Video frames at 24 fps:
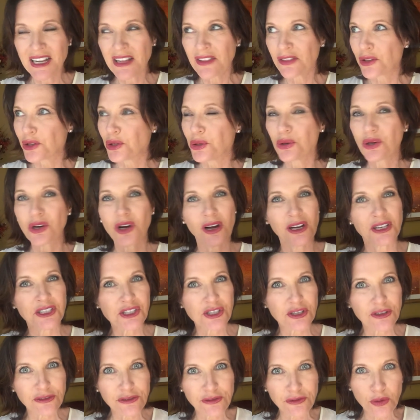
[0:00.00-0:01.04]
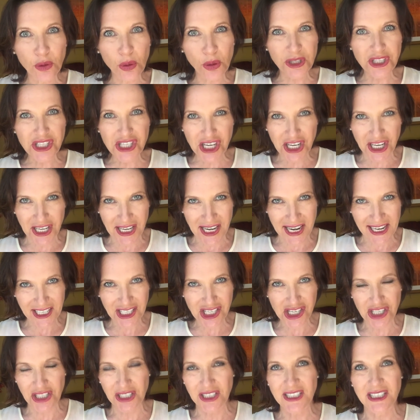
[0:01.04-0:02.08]
that you're going to forge
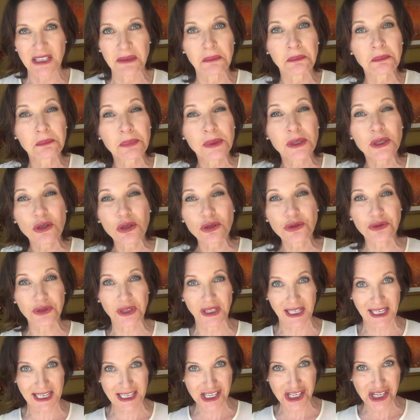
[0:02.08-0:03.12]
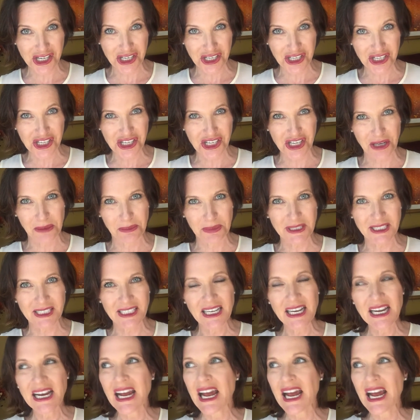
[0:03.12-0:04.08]
connections and build relationships